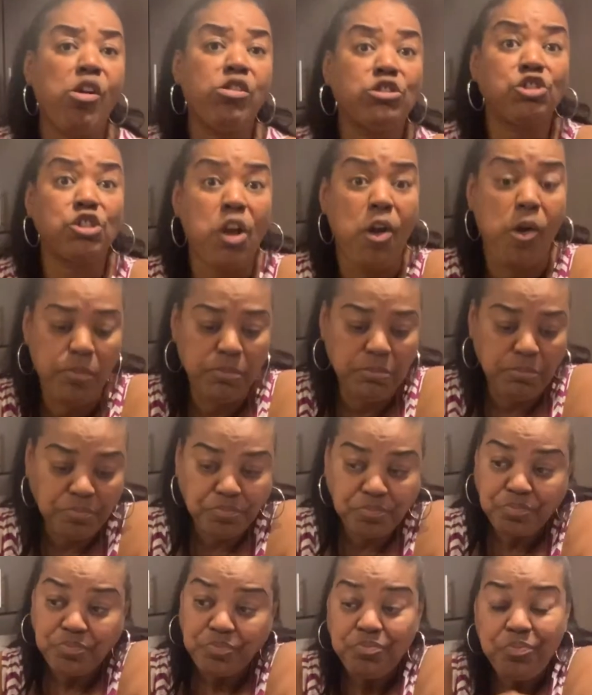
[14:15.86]
So,
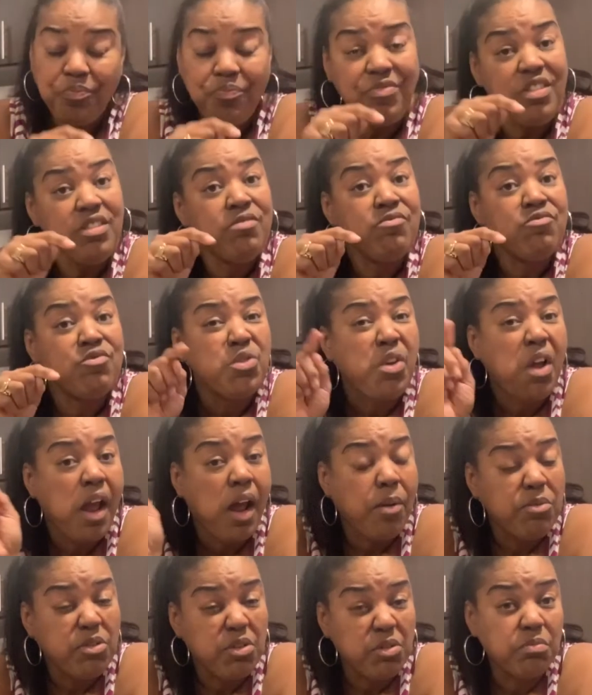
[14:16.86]

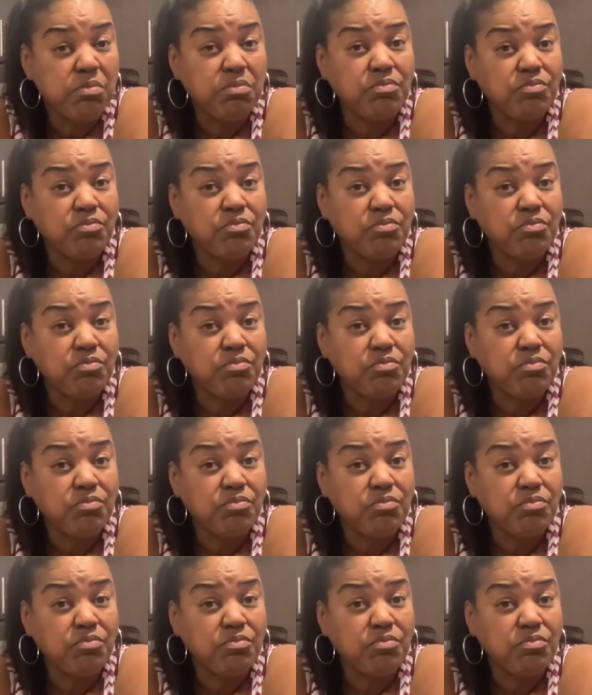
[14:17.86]
I'm gonna